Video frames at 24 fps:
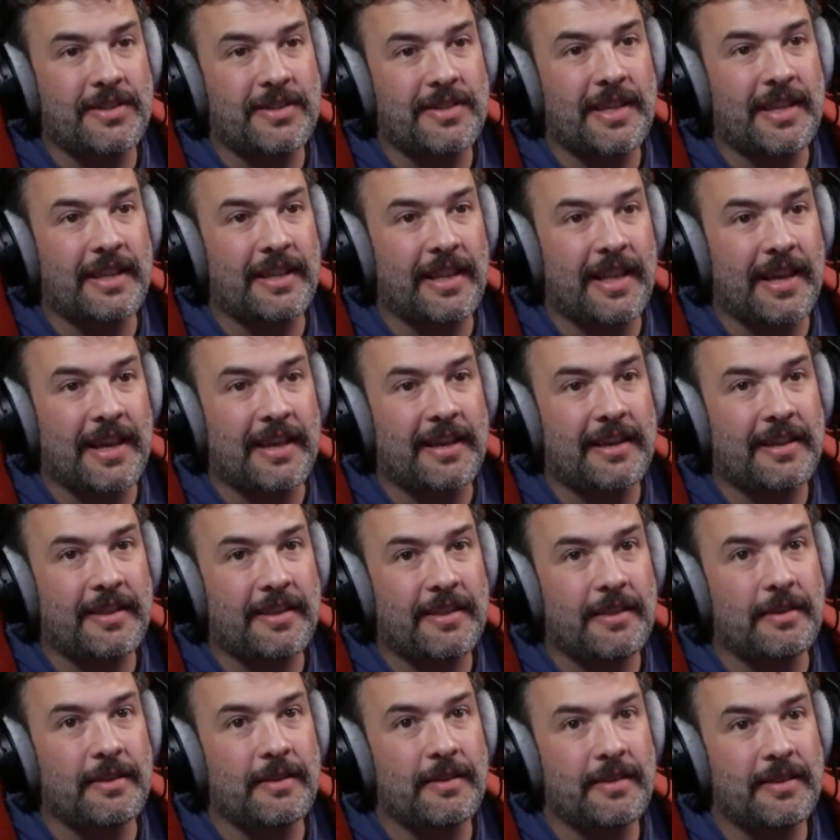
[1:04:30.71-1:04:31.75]
is that like
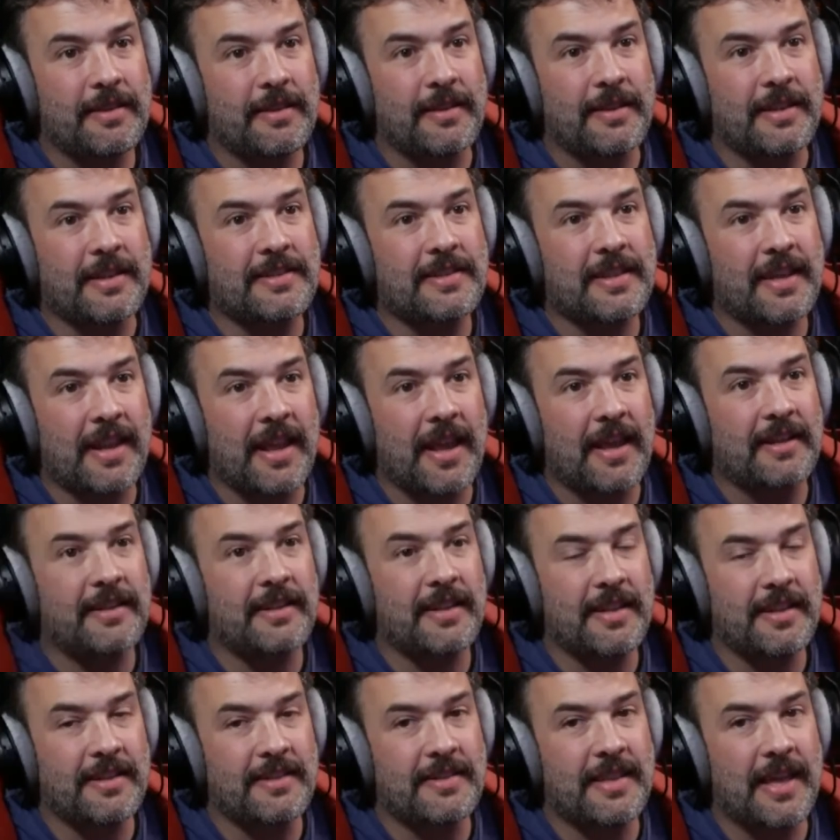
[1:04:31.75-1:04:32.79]
the disconnect
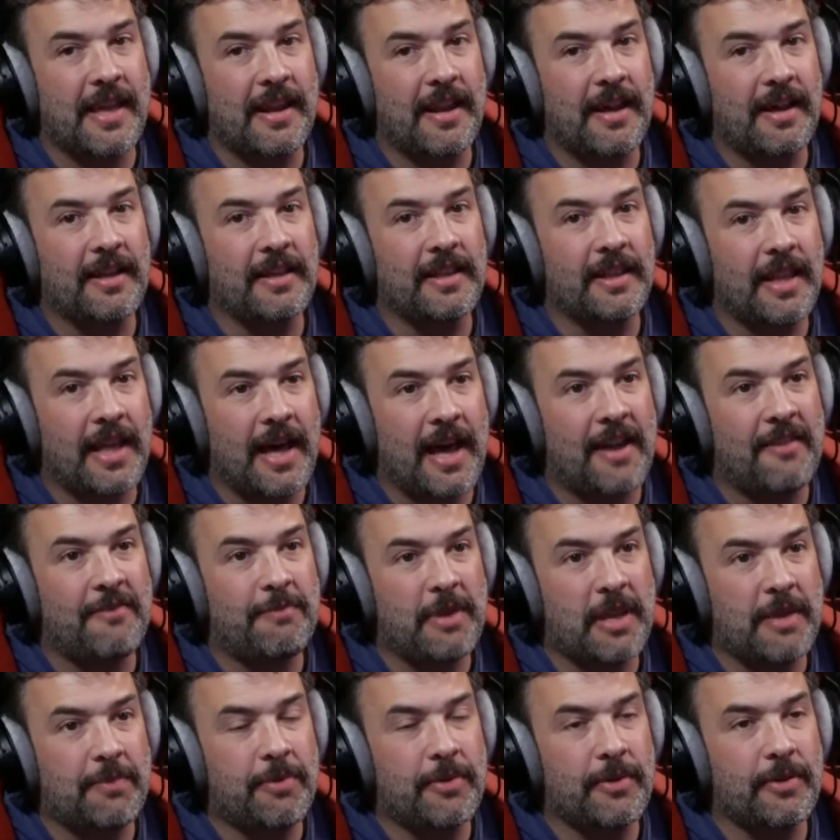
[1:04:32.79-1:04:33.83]
is that a lot of
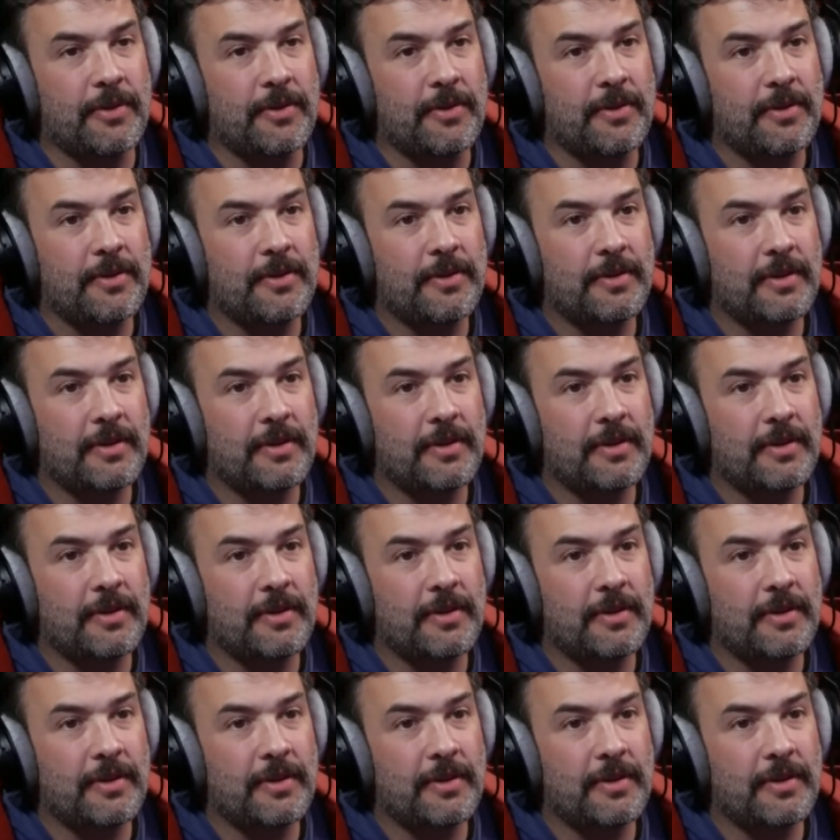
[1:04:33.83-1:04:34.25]
people,